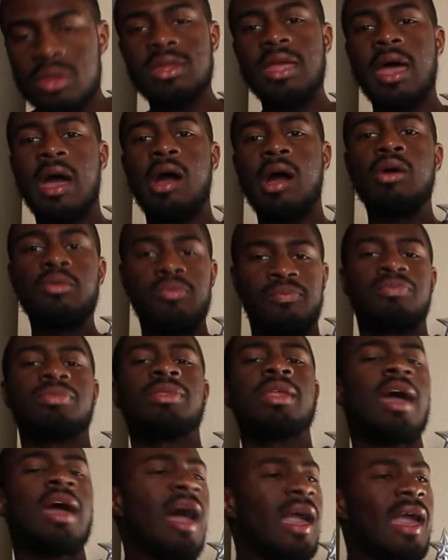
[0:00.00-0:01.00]
Now,
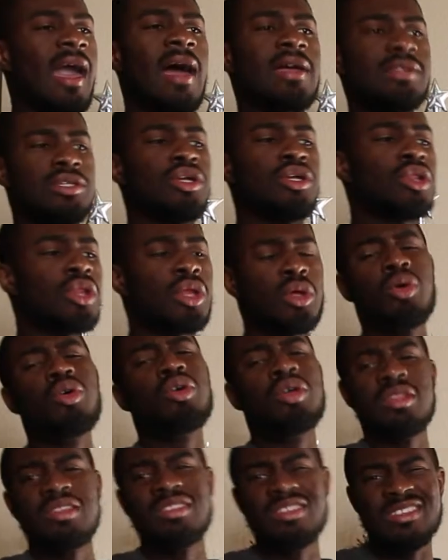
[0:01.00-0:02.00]
I got into a
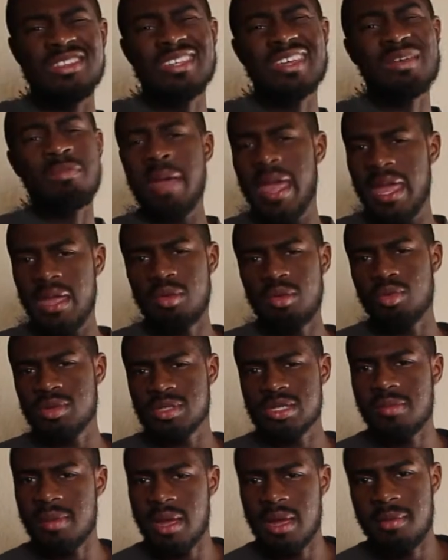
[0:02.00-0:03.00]
little debate
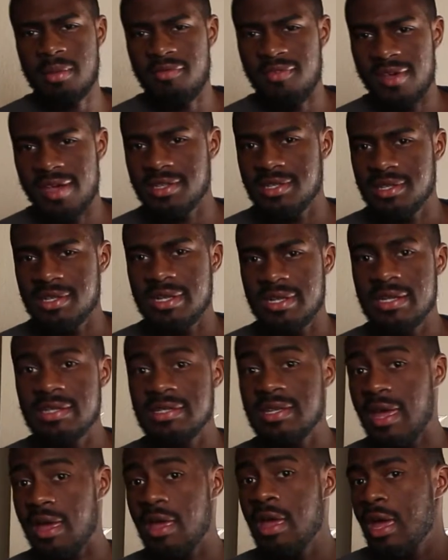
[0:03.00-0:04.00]
with somebody in my fantasy
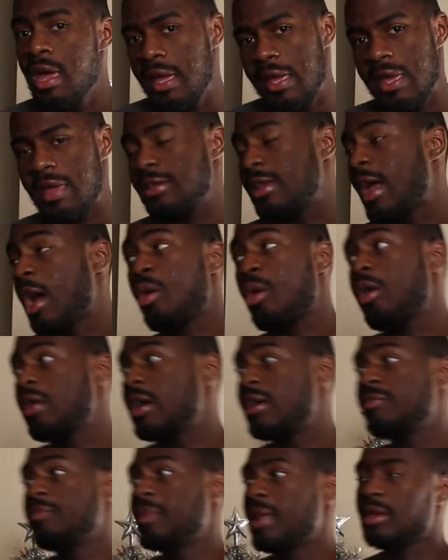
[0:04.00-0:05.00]
league that Tyrod
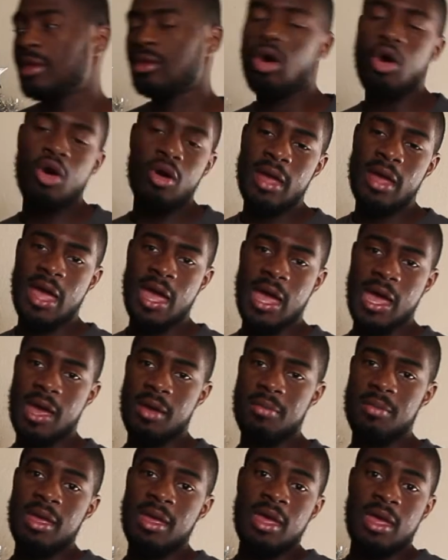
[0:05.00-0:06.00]
could have played the whole
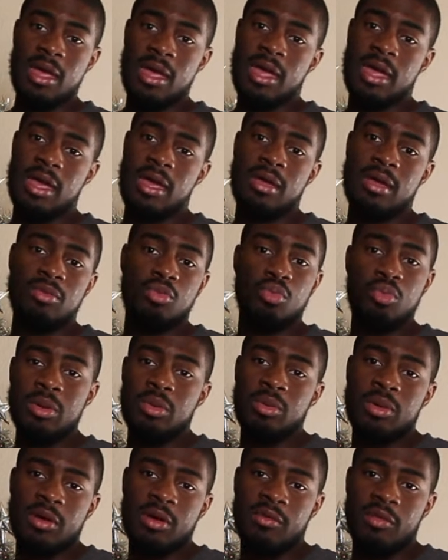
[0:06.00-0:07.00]
game and
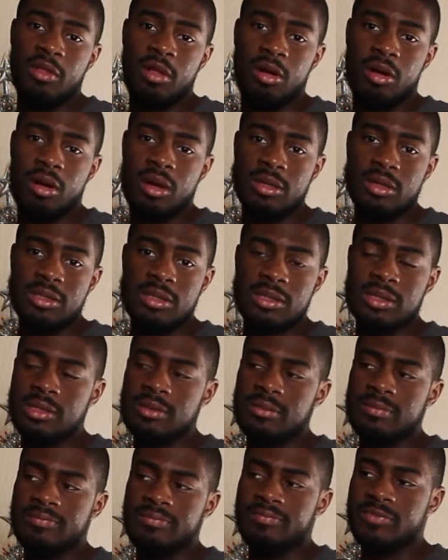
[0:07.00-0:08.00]
we would have
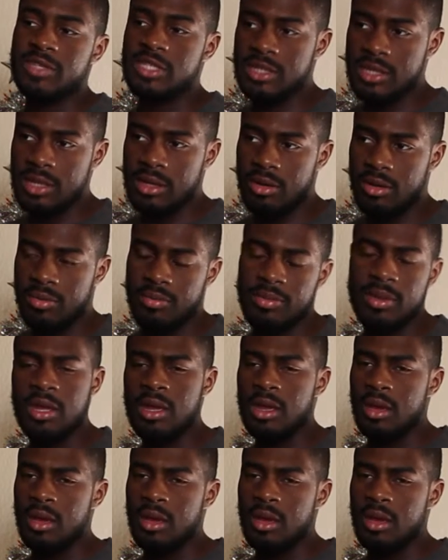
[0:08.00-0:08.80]
lost still.